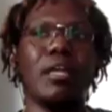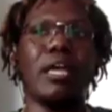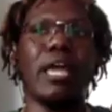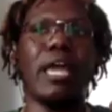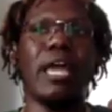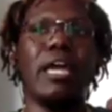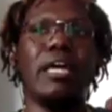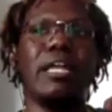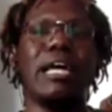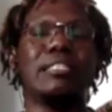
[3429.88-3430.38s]

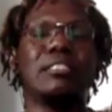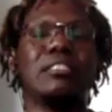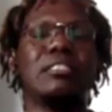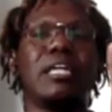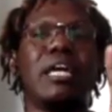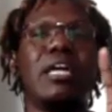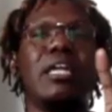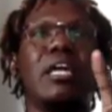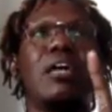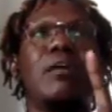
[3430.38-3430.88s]
And I
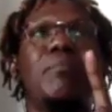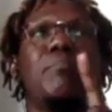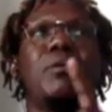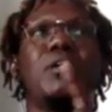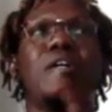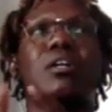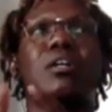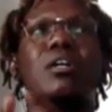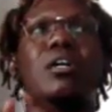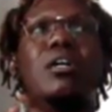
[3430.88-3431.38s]
say that
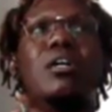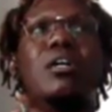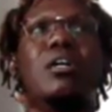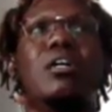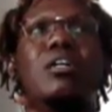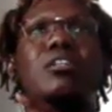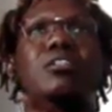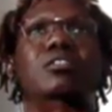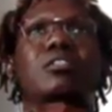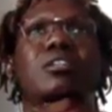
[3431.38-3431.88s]

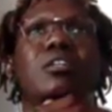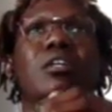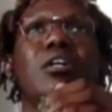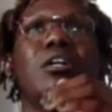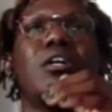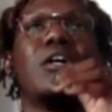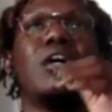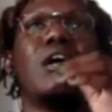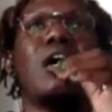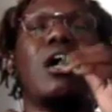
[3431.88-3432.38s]
because
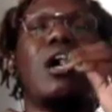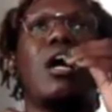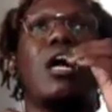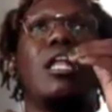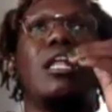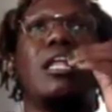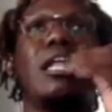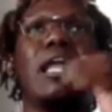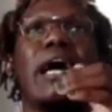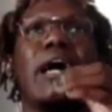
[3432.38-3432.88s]
a
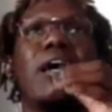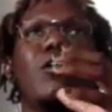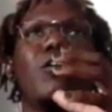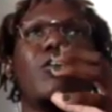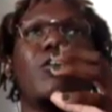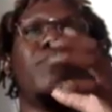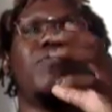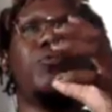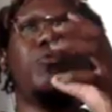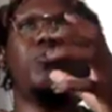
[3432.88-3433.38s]
lot
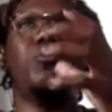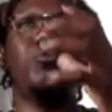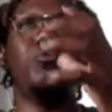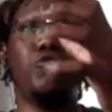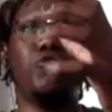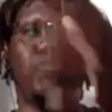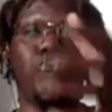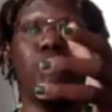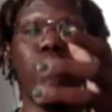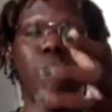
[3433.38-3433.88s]
of who
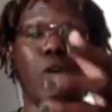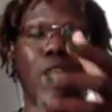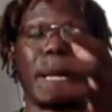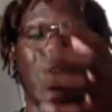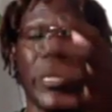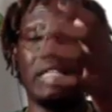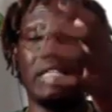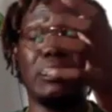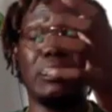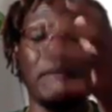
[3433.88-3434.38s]
you
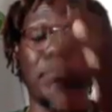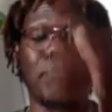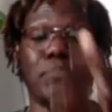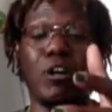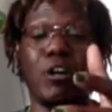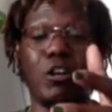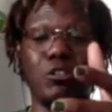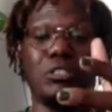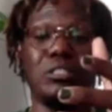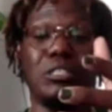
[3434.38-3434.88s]
are as a
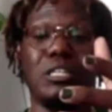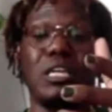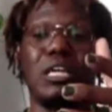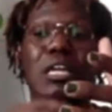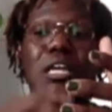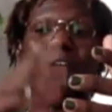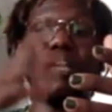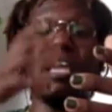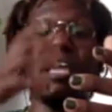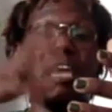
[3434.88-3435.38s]

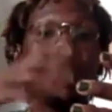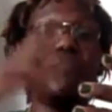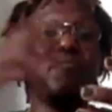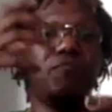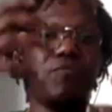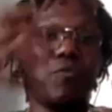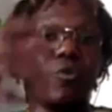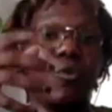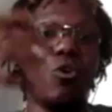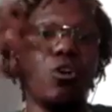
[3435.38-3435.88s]
person
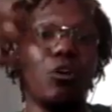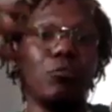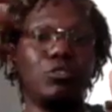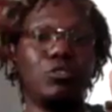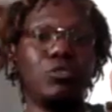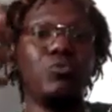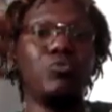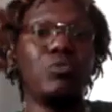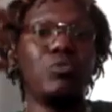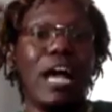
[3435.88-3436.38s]

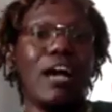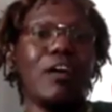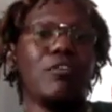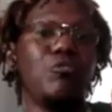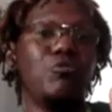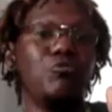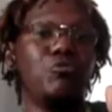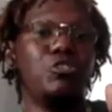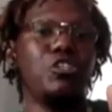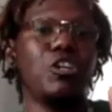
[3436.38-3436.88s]
informs how
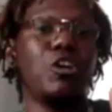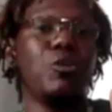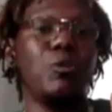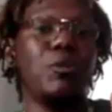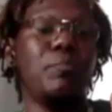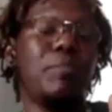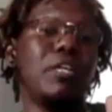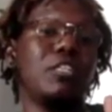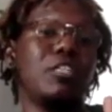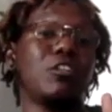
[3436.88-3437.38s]
you show
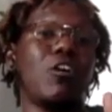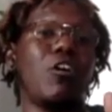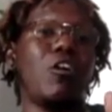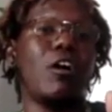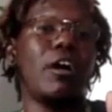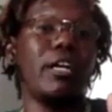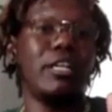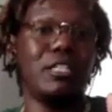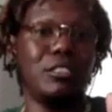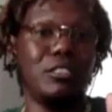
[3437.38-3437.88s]
up as an
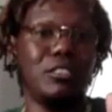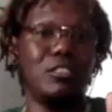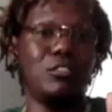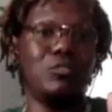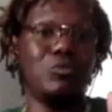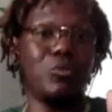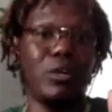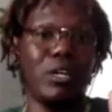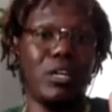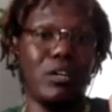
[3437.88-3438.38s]
artist
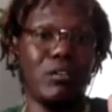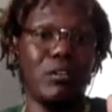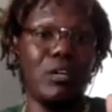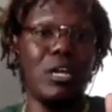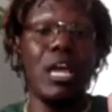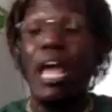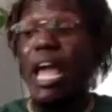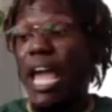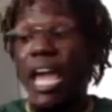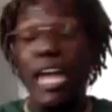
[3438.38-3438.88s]
as well.
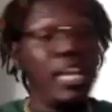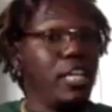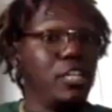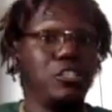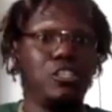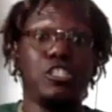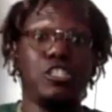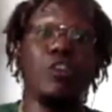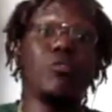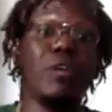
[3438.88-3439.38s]
And it
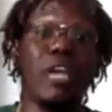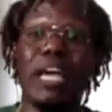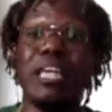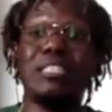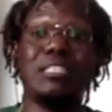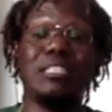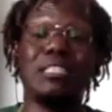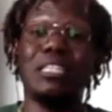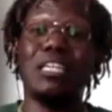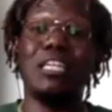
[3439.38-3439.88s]

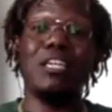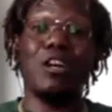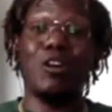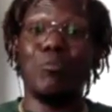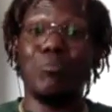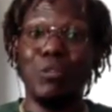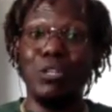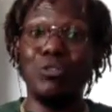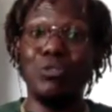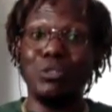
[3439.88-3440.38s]
showcases in your
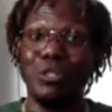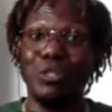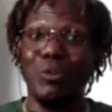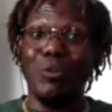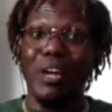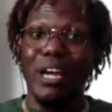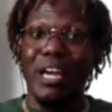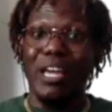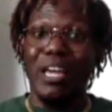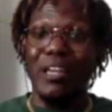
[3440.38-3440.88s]
music,
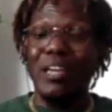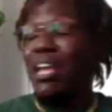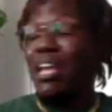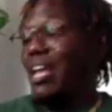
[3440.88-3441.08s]
right?